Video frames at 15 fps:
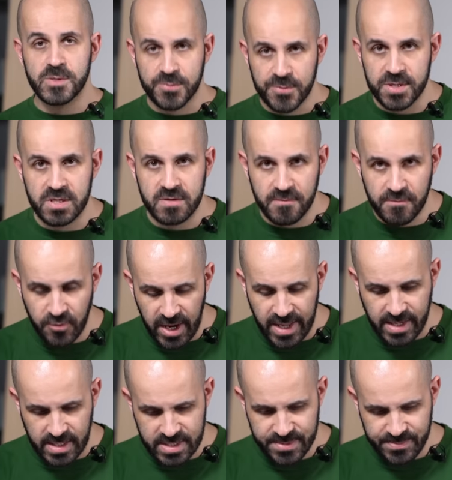Swiss
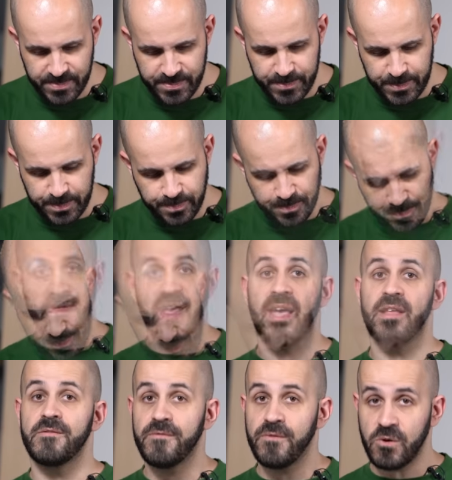francs.
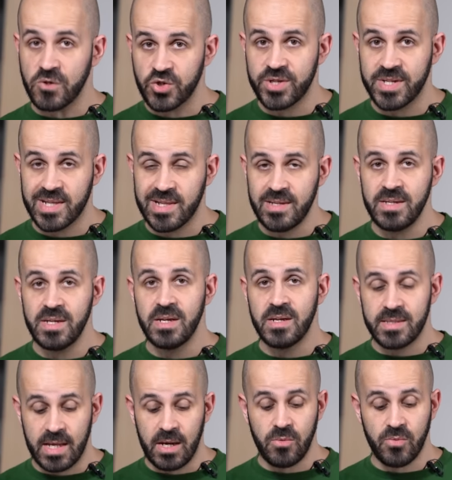And fortunately,
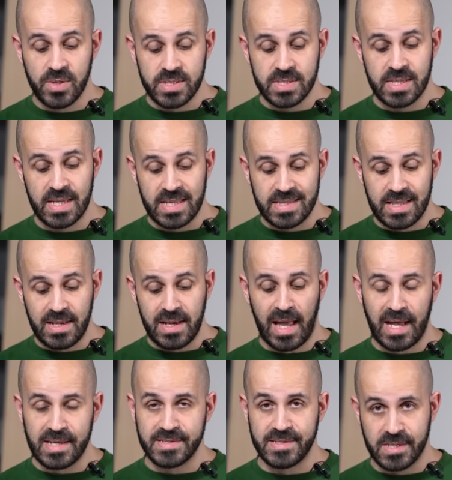that was the
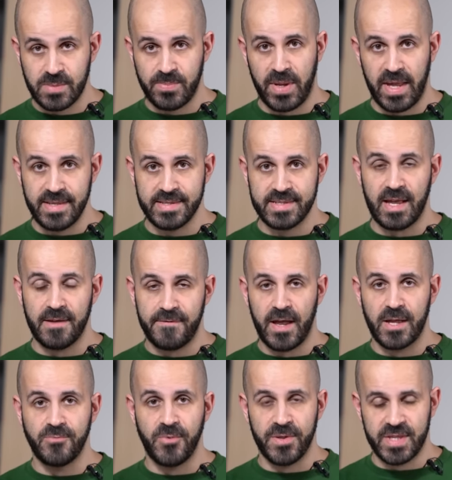last expense I've
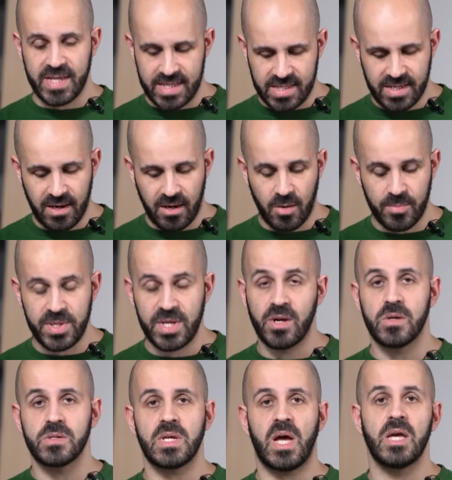had with that car
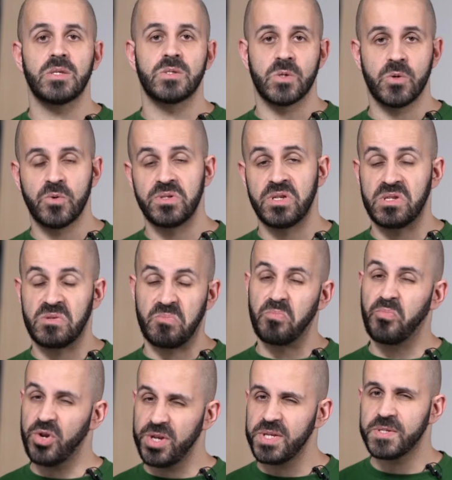because I sold
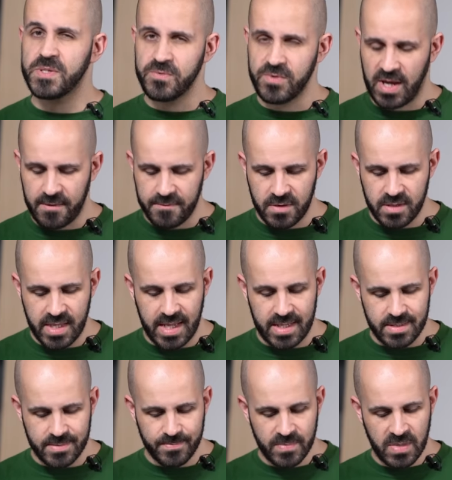it pretty soon after
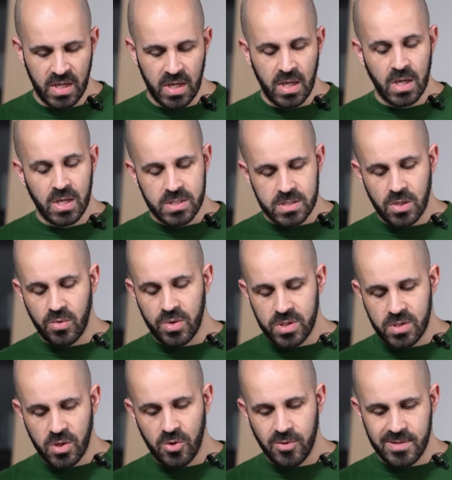that. So in
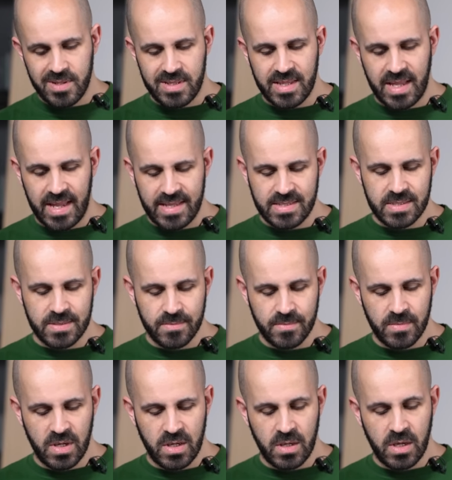total, that's
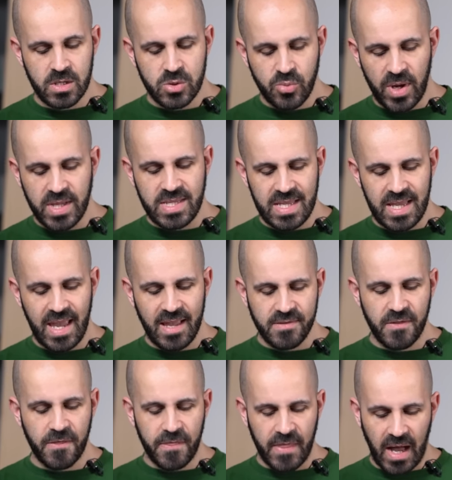
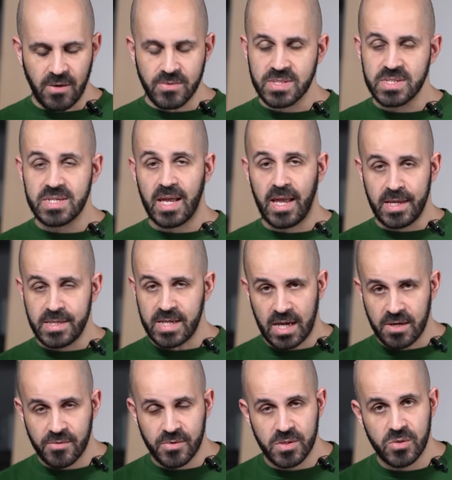
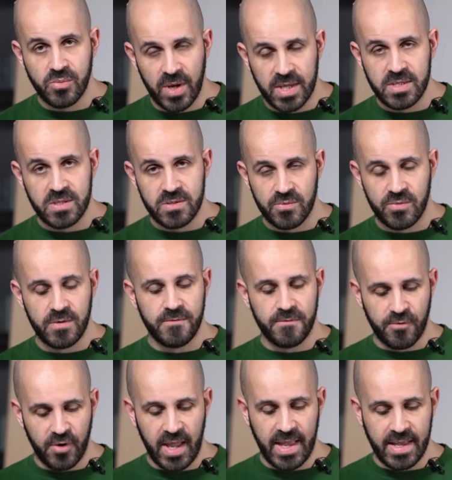28,823
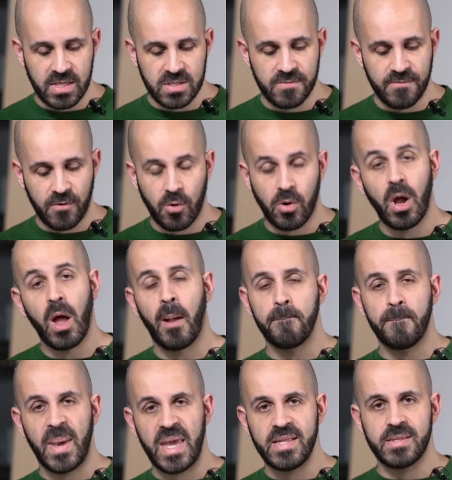francs for
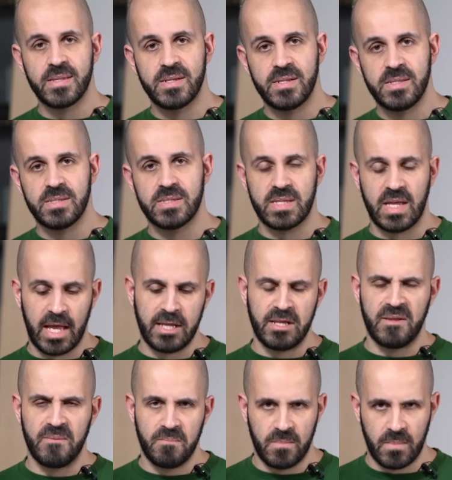maintenance
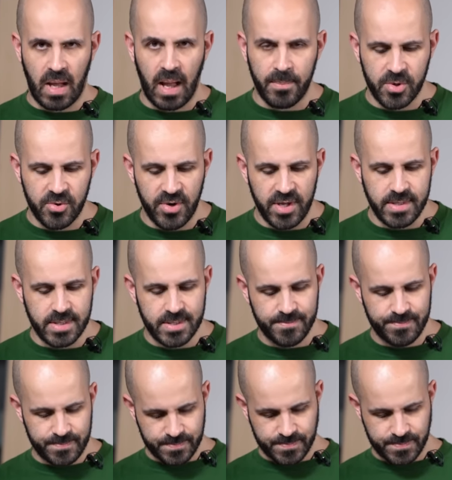and upgrades.